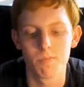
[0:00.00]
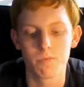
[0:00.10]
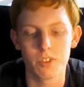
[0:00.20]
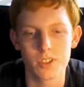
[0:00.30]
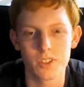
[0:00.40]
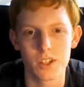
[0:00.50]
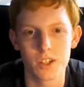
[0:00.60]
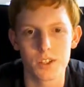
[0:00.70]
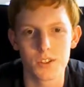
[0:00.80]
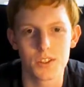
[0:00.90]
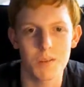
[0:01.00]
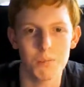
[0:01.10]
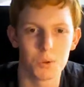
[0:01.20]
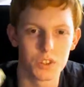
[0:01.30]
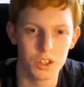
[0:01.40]
This is a
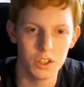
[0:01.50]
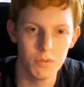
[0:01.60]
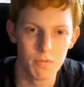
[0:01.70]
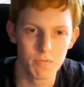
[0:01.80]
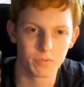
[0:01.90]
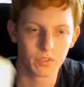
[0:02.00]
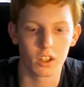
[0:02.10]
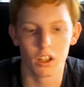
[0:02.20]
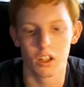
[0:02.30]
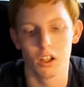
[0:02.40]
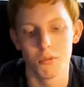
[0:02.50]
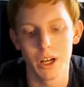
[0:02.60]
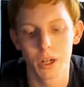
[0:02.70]
sample tin. Back